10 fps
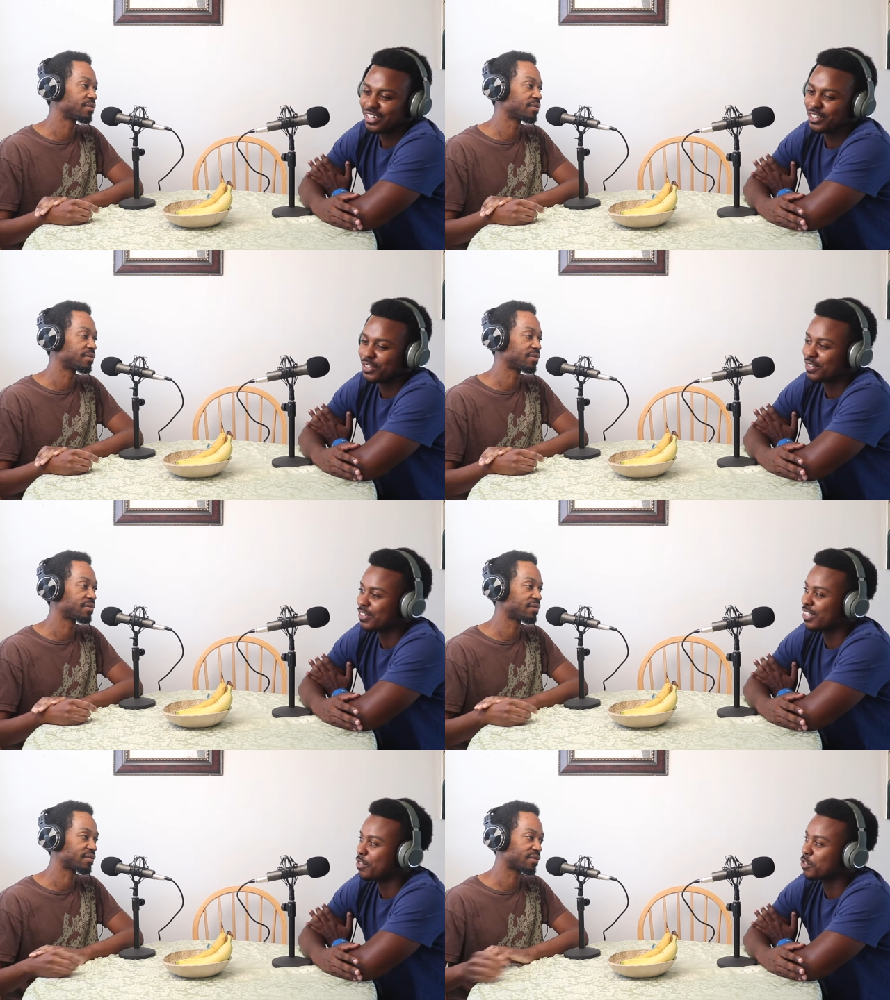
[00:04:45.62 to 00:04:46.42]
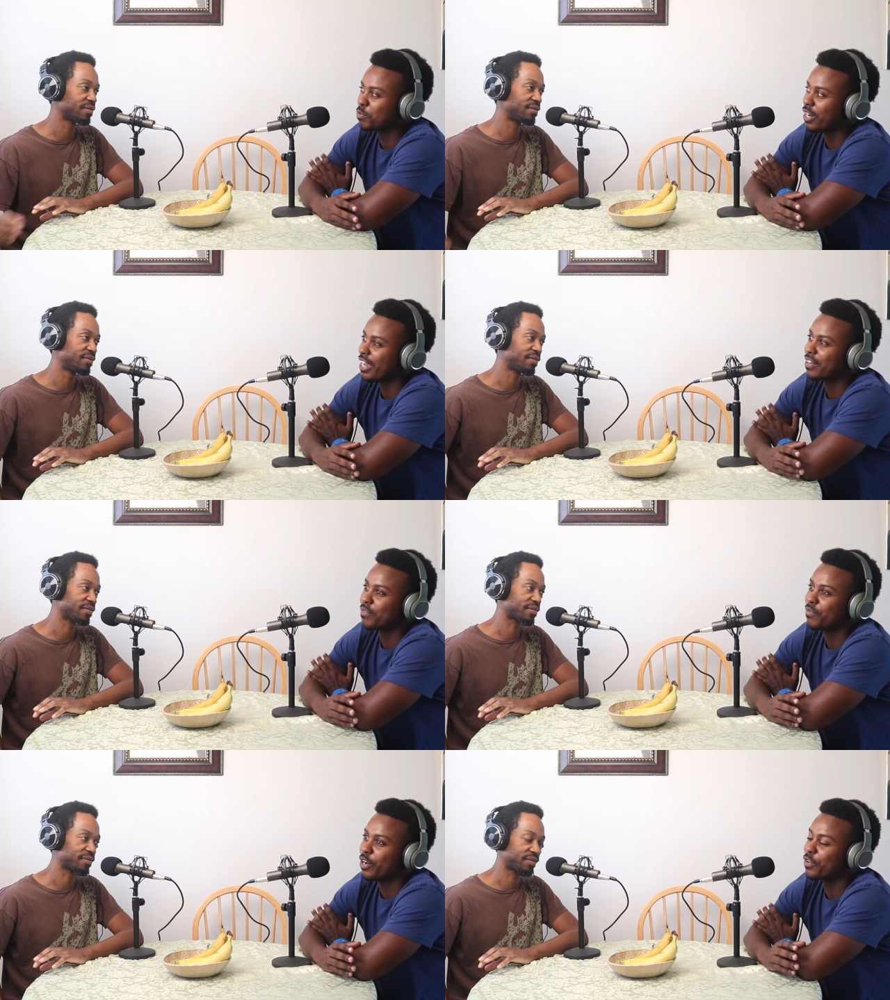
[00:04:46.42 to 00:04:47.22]
Speaker 1: know, it was like
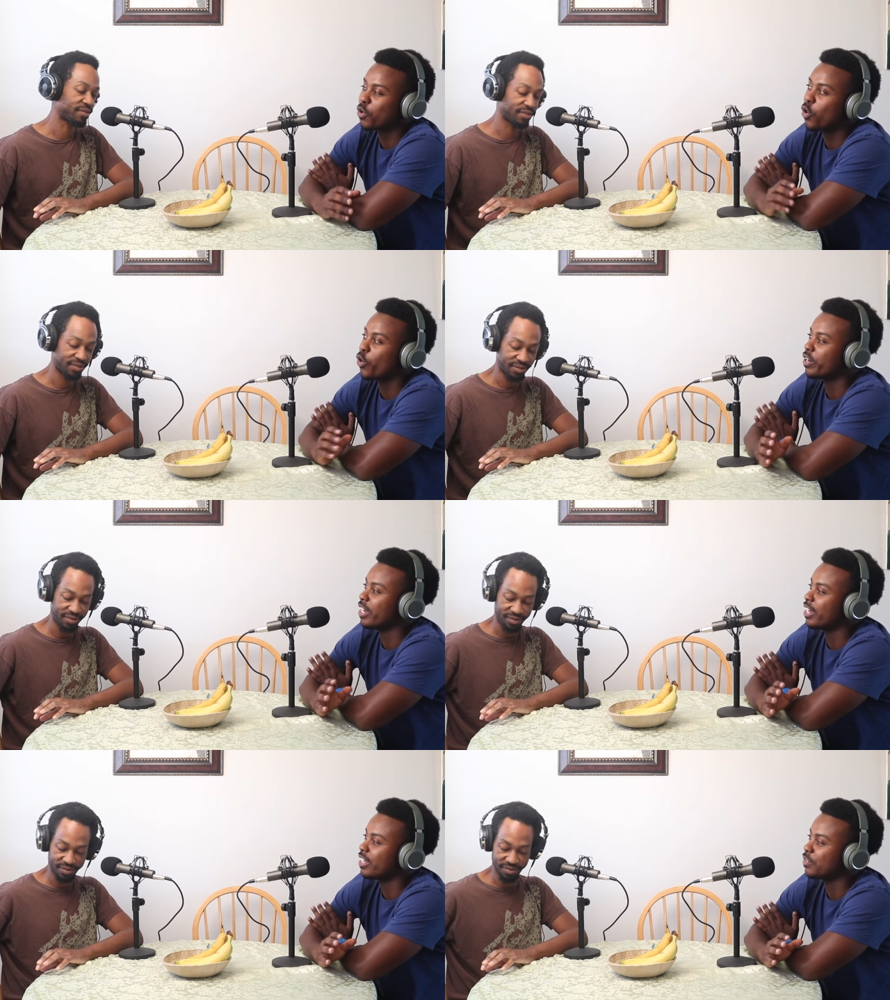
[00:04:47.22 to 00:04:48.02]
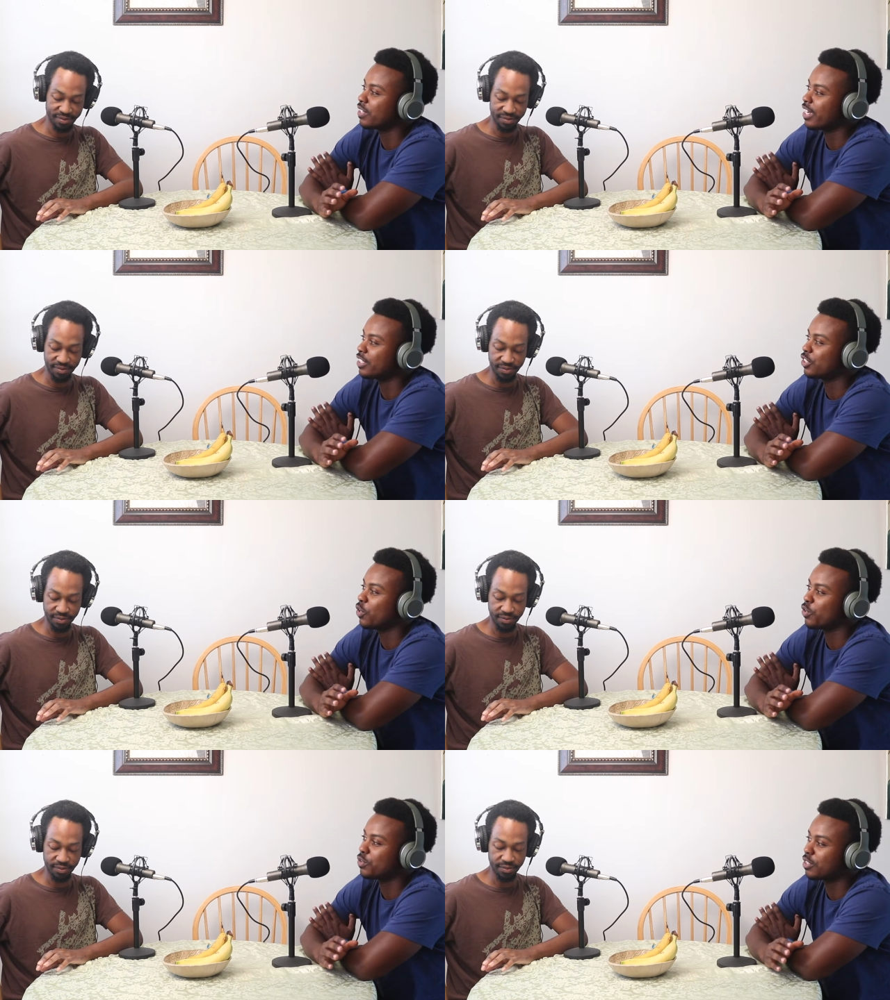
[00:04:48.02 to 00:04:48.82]
very coordinated. It was like
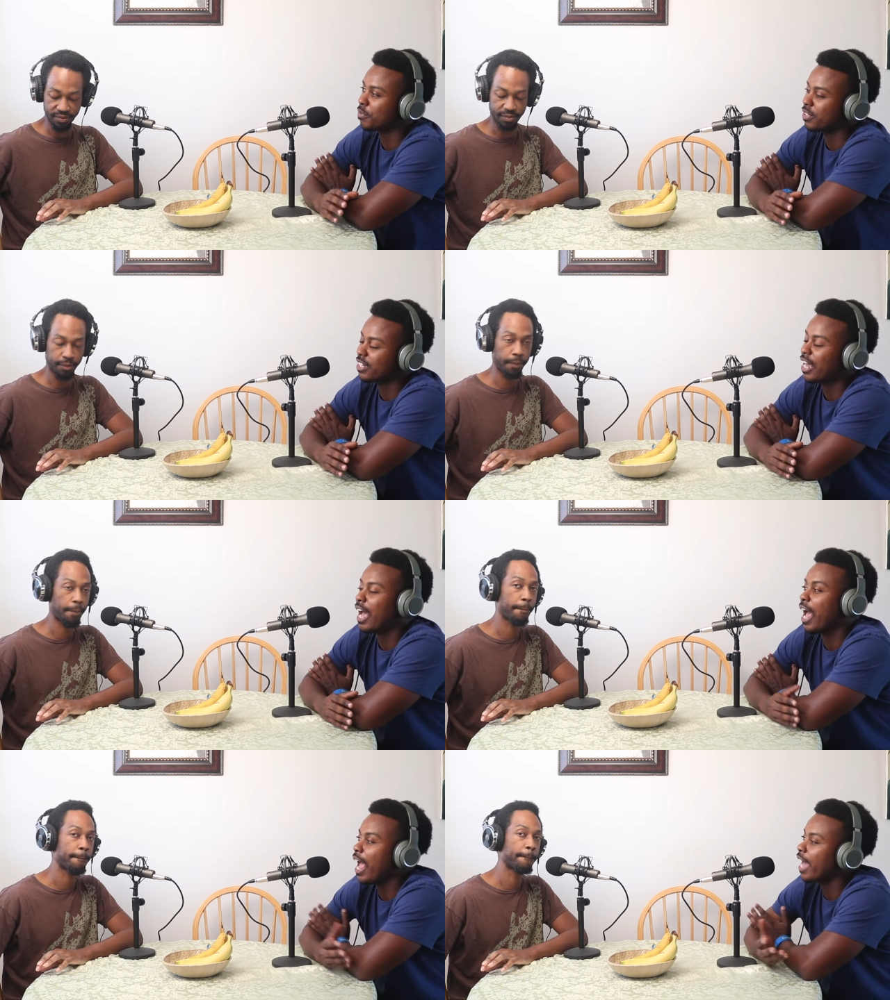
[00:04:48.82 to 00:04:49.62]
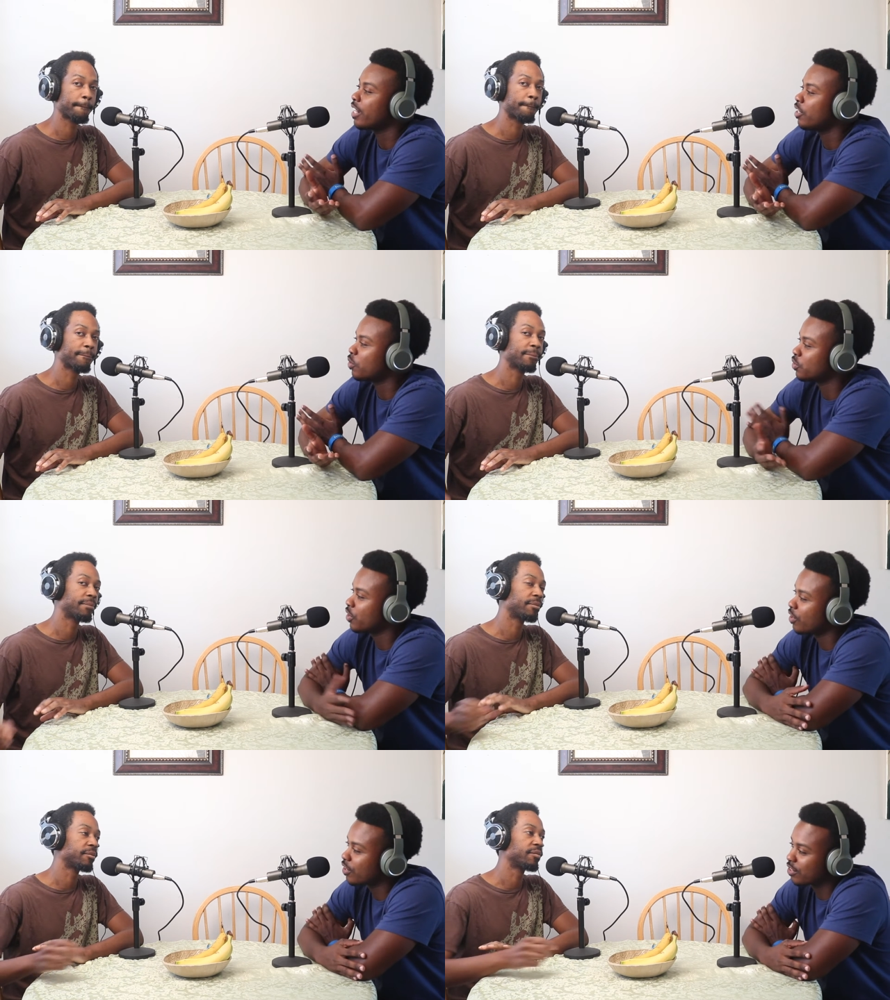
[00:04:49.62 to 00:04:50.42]
showing you something. Then I, I had Uncle
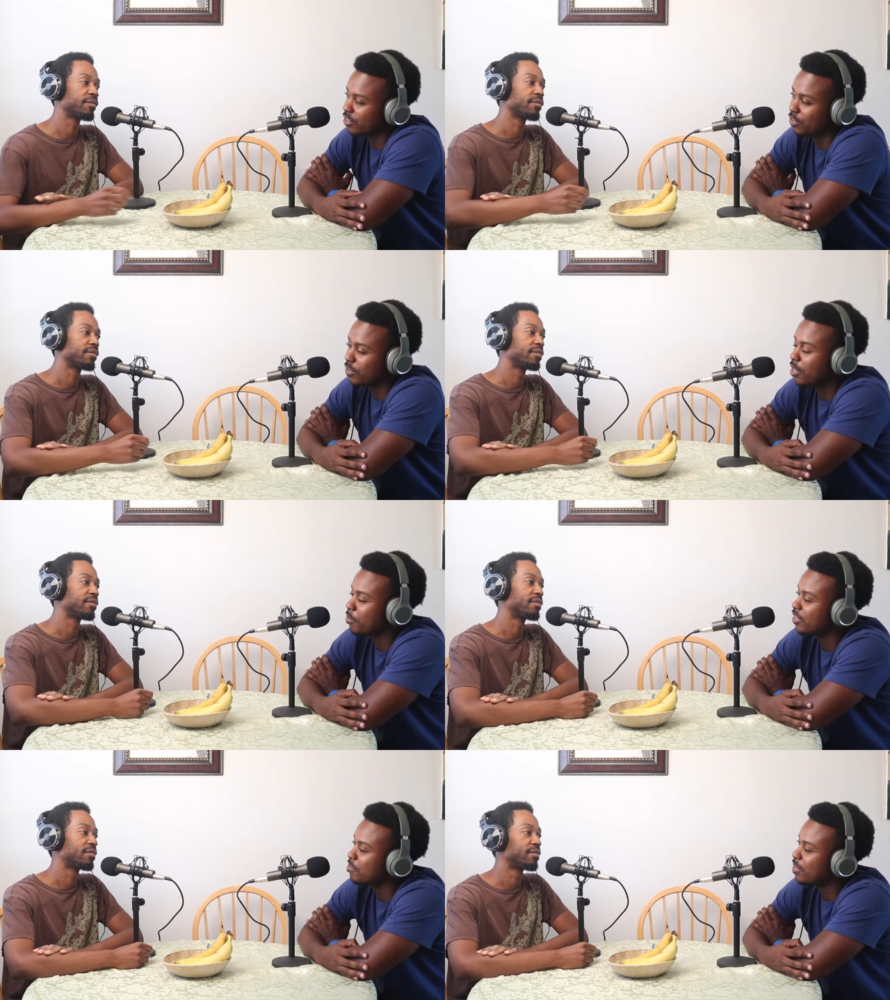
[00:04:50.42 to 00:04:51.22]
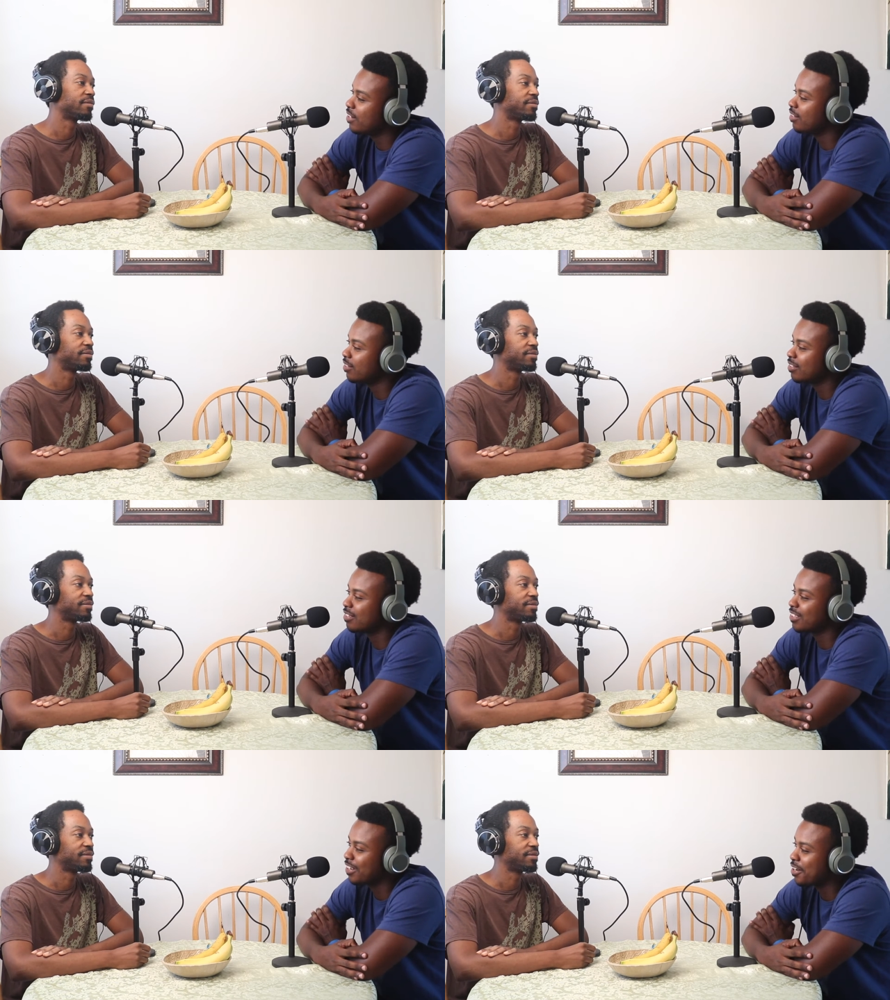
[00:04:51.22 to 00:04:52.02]
Charles, so I miss my
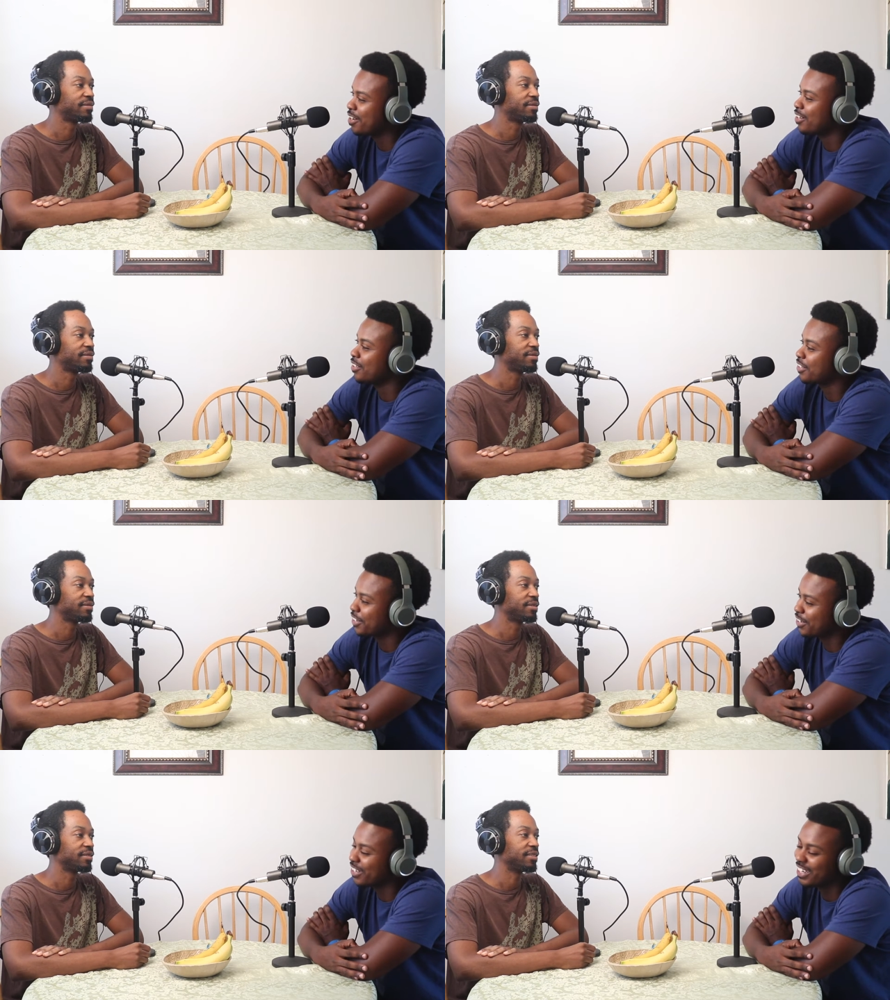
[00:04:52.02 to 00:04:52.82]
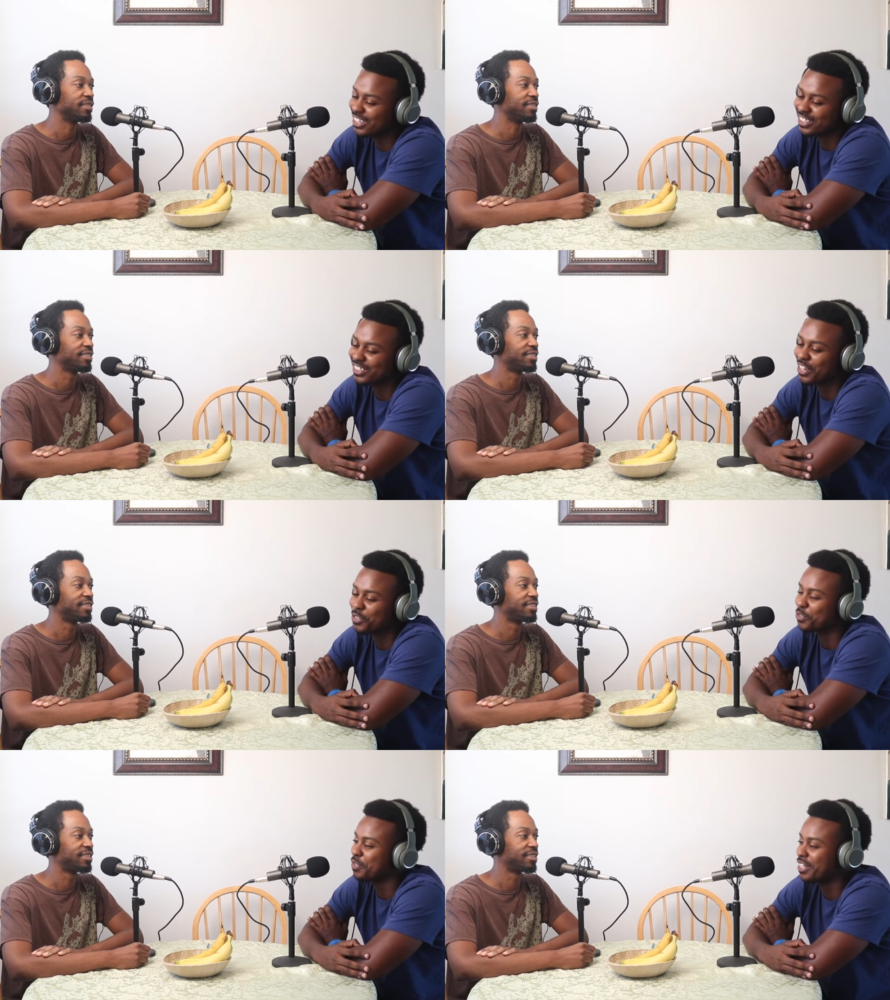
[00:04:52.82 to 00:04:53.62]
Uncle Charles, y'all. Mm-hmm. I just mm-hmm. thought
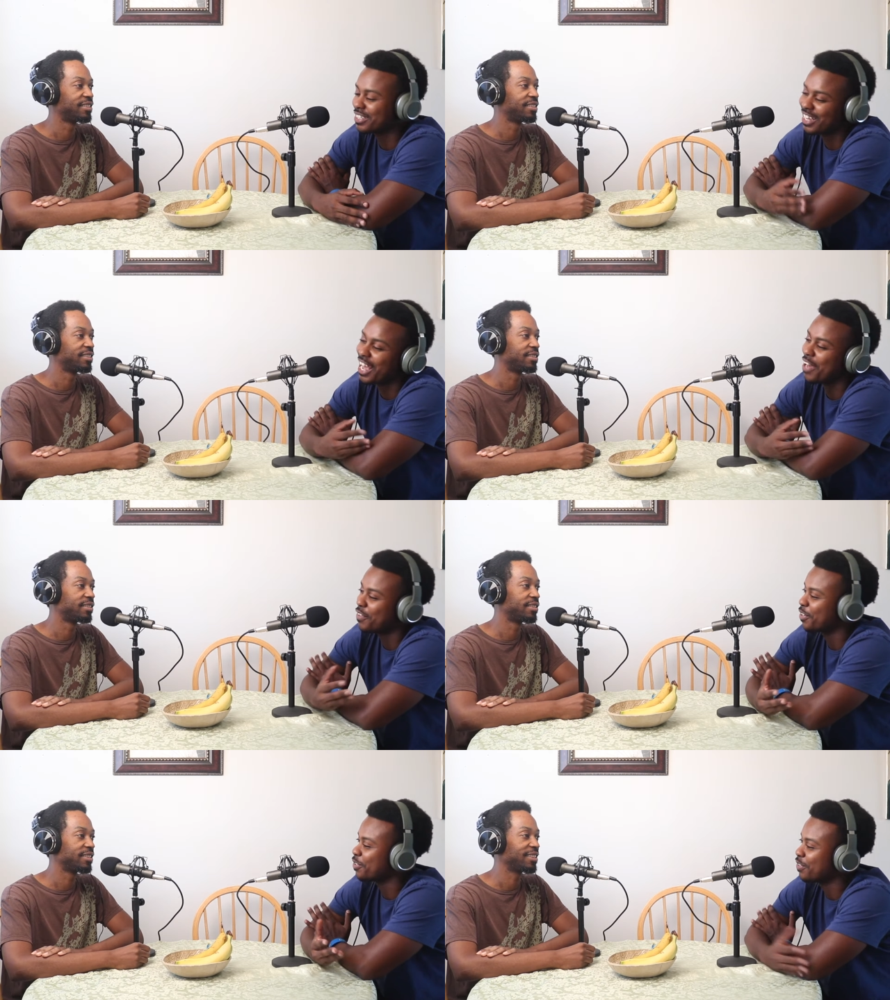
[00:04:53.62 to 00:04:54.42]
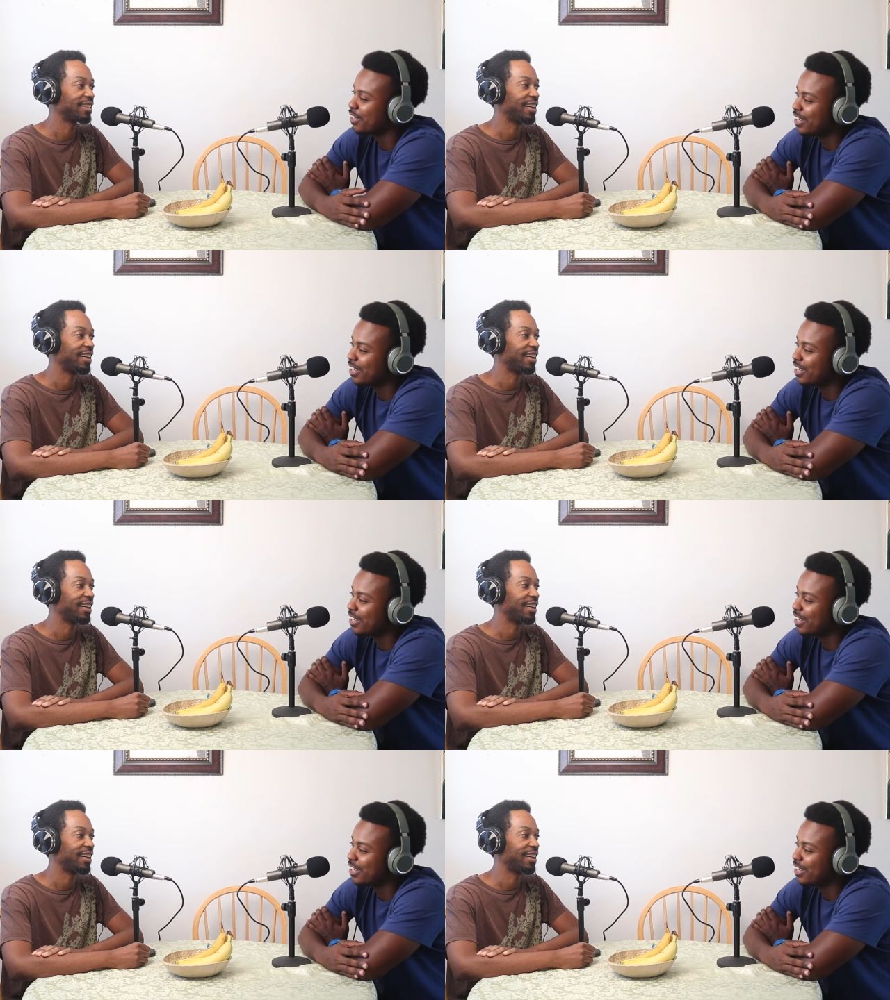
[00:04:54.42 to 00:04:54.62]
it was unique because I have an uncle,